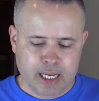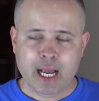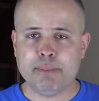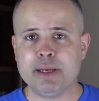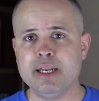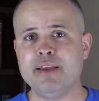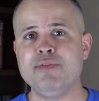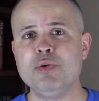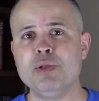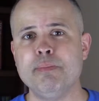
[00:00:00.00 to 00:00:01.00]
I'm going to
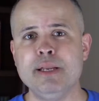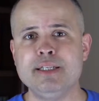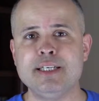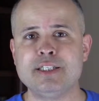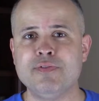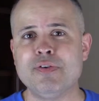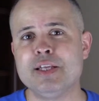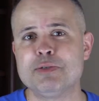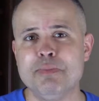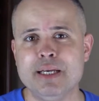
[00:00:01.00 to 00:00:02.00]
give you the benediction for
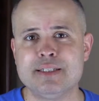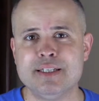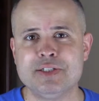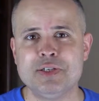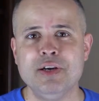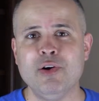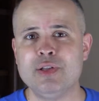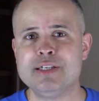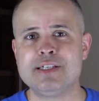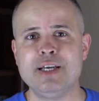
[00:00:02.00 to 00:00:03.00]
this message or
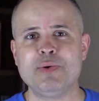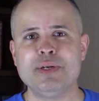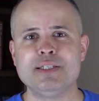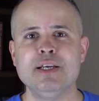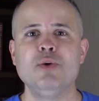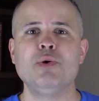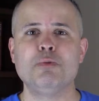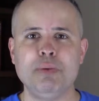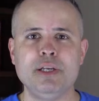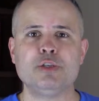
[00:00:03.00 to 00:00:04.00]
this series
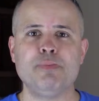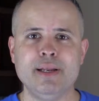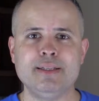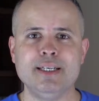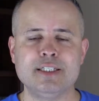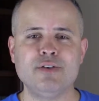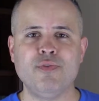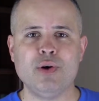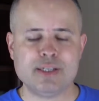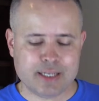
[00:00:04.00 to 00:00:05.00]
with Peter's benediction
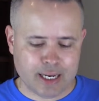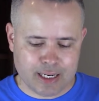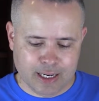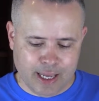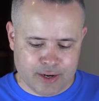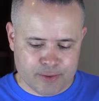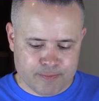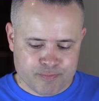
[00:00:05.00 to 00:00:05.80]
for his second letter.